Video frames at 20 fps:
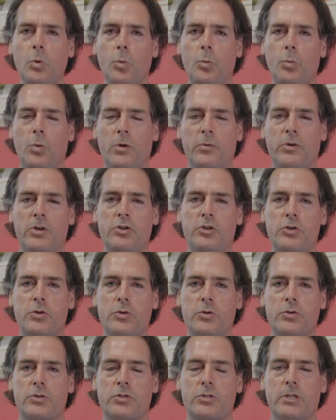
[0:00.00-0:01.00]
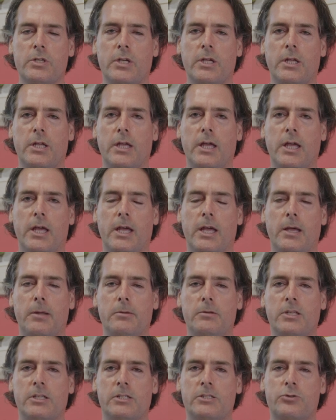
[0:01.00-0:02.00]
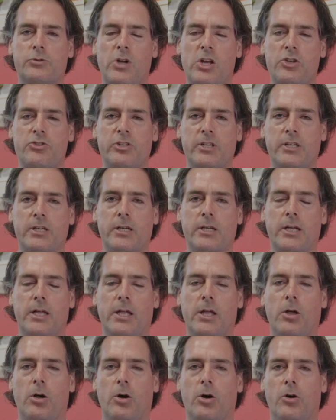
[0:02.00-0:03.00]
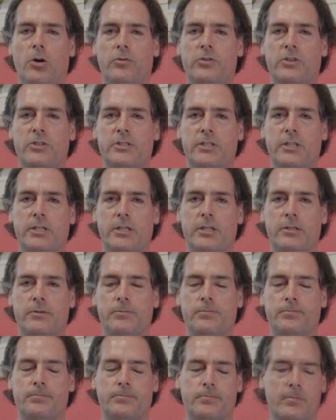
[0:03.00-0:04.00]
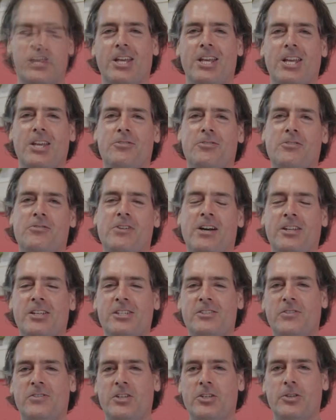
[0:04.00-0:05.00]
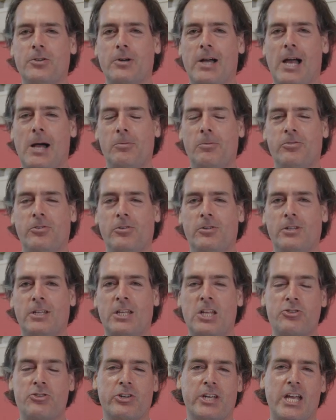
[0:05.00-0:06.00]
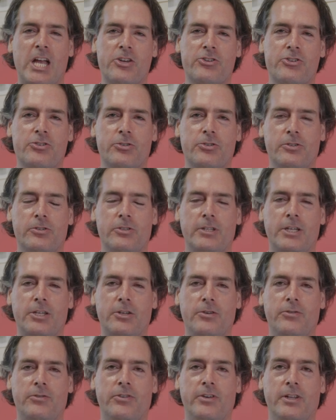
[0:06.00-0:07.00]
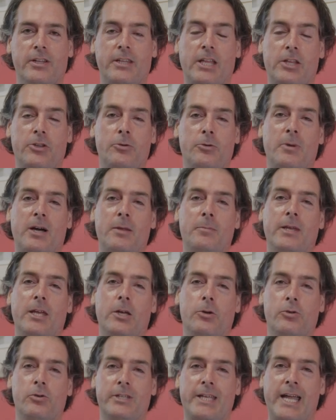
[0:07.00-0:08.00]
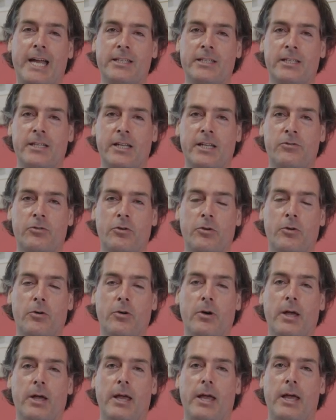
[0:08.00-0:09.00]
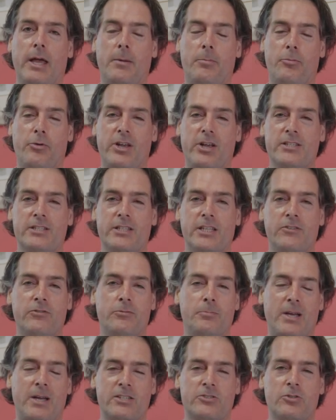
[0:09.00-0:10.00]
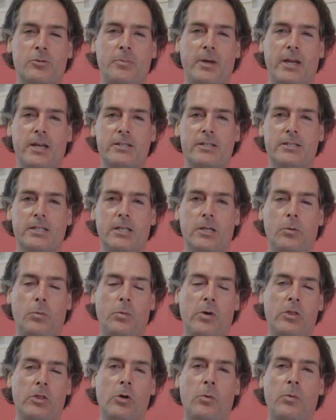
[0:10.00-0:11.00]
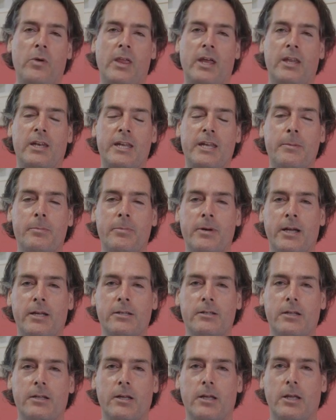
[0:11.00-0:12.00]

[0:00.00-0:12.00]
will reduce uh, the stretching of the skin. If you find this video helpful and educational and you feel that you might be a good candidate for a breast lift mastopexy with or without an implant,